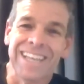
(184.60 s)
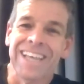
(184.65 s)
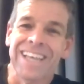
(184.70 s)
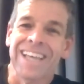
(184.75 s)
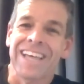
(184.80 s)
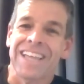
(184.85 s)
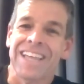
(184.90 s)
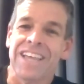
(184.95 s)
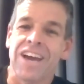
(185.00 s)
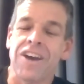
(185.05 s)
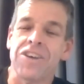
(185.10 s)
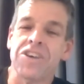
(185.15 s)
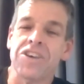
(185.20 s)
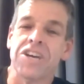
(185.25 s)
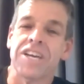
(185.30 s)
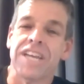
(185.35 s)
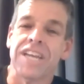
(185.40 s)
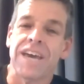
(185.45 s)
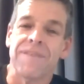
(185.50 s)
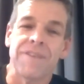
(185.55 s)
So you
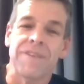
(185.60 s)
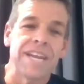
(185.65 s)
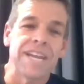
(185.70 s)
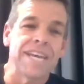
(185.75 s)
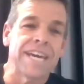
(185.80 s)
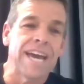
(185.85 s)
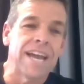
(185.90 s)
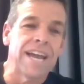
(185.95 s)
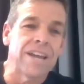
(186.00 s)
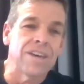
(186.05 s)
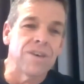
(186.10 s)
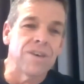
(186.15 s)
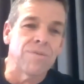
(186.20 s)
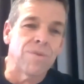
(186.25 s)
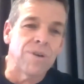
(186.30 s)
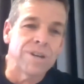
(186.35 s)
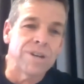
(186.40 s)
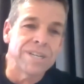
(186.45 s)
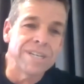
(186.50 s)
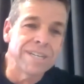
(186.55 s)
could have any color you
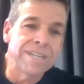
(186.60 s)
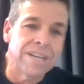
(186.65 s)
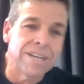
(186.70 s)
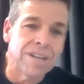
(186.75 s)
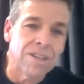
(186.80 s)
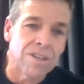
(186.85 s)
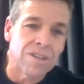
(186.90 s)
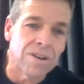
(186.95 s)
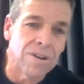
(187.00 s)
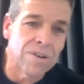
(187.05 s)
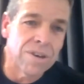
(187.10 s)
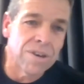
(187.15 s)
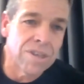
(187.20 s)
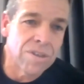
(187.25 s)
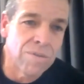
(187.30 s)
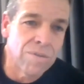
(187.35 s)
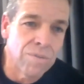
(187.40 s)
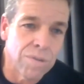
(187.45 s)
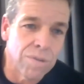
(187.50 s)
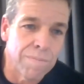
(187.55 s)
wanted as long as
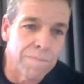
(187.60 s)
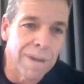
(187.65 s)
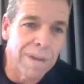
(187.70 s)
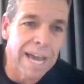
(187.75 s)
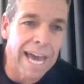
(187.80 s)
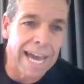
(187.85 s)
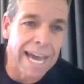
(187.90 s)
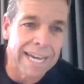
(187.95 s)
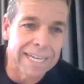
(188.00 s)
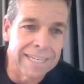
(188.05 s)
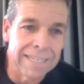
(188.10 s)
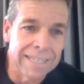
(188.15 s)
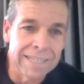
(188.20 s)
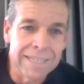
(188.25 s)
it was black.